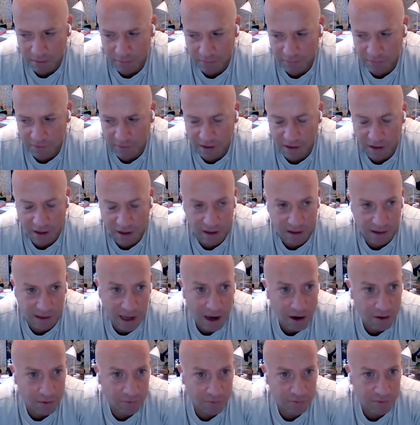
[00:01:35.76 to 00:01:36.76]
sitting on
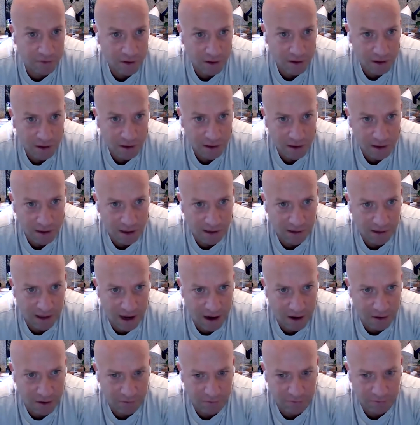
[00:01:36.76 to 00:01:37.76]
clouds
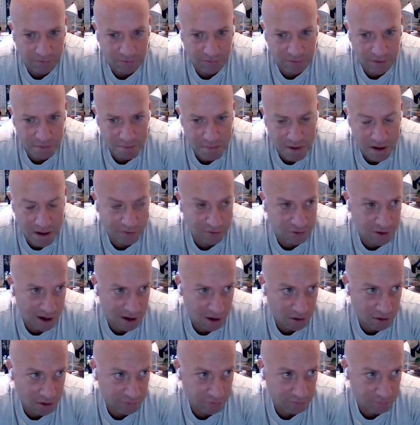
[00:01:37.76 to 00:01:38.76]
allows
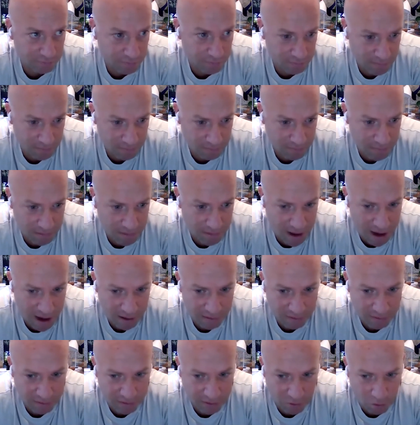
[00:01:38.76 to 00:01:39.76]
administrators
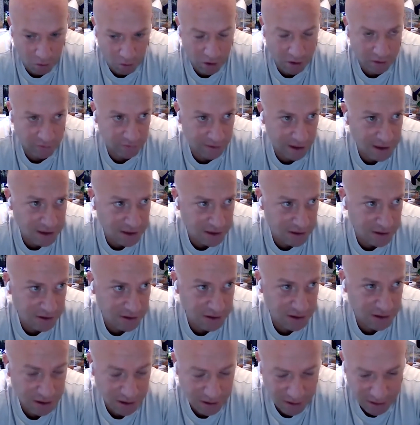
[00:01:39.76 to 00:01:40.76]
and their organizations
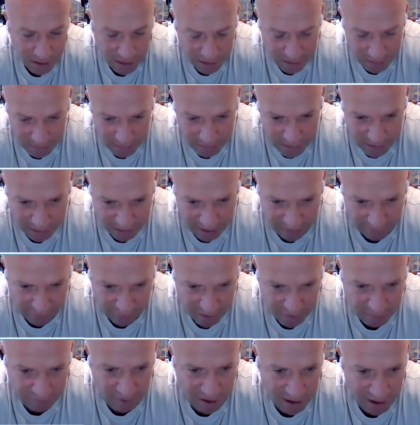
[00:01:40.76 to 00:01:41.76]
to
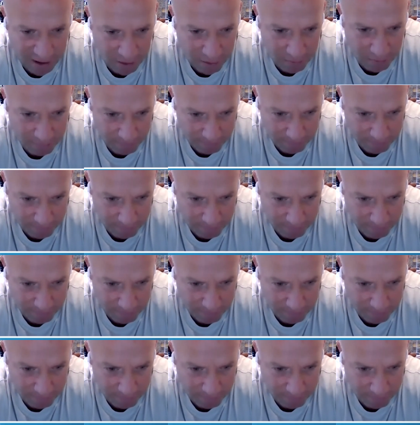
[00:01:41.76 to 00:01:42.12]
leverage FIDO